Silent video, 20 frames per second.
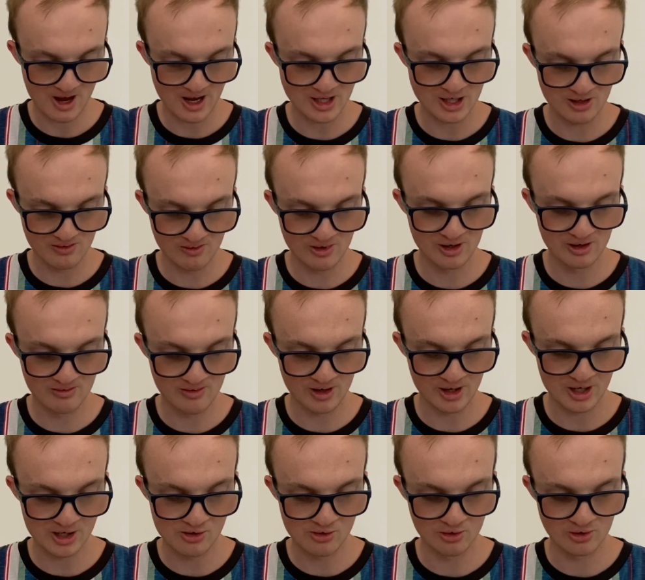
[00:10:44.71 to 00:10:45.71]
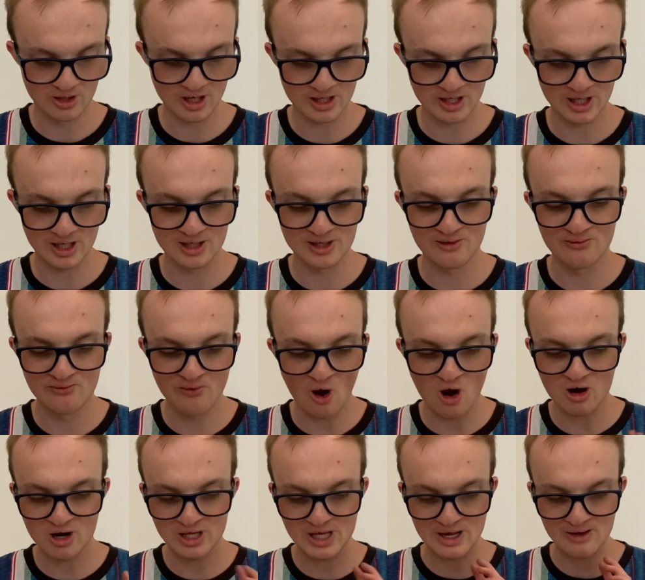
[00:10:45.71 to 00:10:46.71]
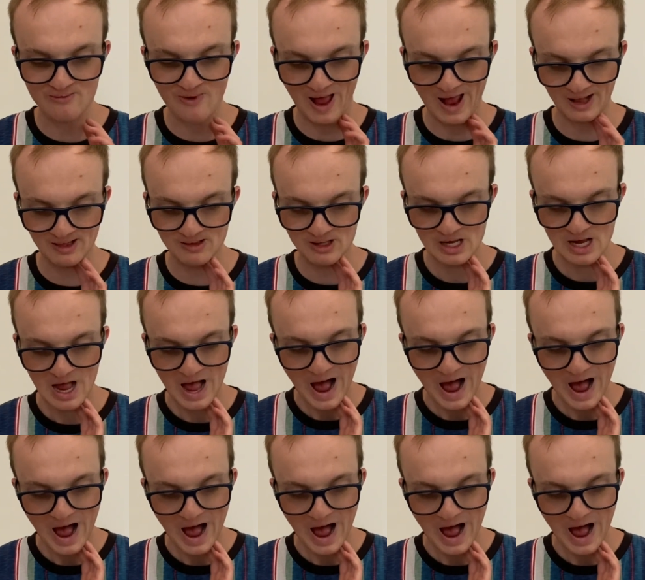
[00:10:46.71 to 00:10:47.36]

It is really, really good. It is an evocative and